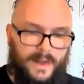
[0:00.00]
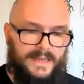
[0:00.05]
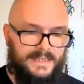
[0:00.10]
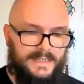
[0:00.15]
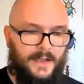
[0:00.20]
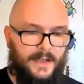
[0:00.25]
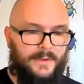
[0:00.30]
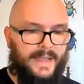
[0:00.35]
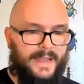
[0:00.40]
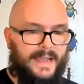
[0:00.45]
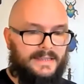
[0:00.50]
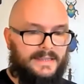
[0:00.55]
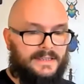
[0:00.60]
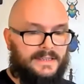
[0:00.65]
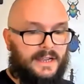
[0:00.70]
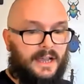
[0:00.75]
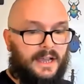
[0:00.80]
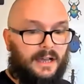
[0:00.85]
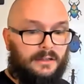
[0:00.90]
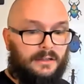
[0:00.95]
is it okay to
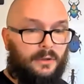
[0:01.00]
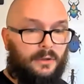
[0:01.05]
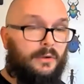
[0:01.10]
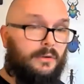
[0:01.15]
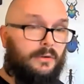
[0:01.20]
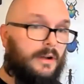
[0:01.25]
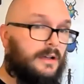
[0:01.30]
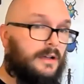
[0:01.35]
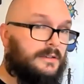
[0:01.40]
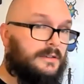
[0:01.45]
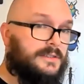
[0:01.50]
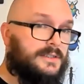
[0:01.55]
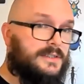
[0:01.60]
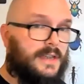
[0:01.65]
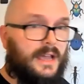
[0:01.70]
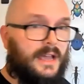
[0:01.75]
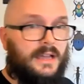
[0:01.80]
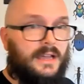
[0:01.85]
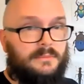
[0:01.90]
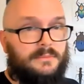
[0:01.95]
cut long grass?
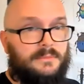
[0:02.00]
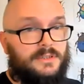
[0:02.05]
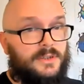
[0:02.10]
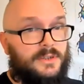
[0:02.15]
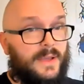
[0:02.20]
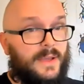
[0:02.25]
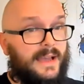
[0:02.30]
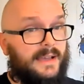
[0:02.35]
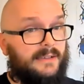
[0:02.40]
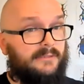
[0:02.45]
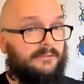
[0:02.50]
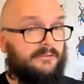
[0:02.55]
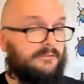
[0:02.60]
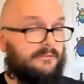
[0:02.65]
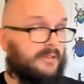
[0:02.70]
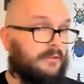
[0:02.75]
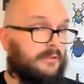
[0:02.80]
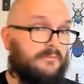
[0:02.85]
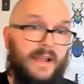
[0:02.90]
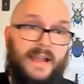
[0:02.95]
Um, do you have
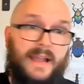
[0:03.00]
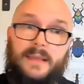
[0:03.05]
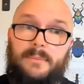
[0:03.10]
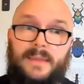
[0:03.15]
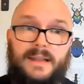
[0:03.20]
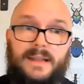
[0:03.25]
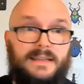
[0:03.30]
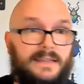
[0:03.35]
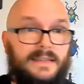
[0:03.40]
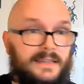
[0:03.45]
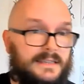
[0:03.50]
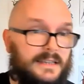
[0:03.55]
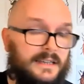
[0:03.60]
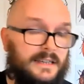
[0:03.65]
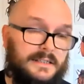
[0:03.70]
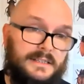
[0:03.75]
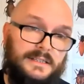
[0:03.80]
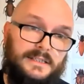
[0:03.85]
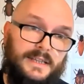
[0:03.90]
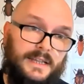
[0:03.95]
a recommended
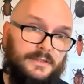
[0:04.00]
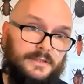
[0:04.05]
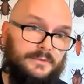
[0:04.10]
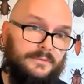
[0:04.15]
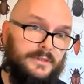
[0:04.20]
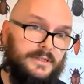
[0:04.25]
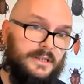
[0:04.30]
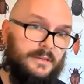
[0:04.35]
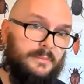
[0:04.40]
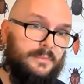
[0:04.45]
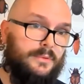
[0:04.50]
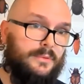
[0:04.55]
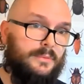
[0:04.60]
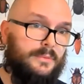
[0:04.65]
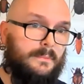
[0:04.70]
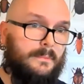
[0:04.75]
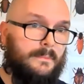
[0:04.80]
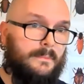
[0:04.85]
cutting schedule, for example?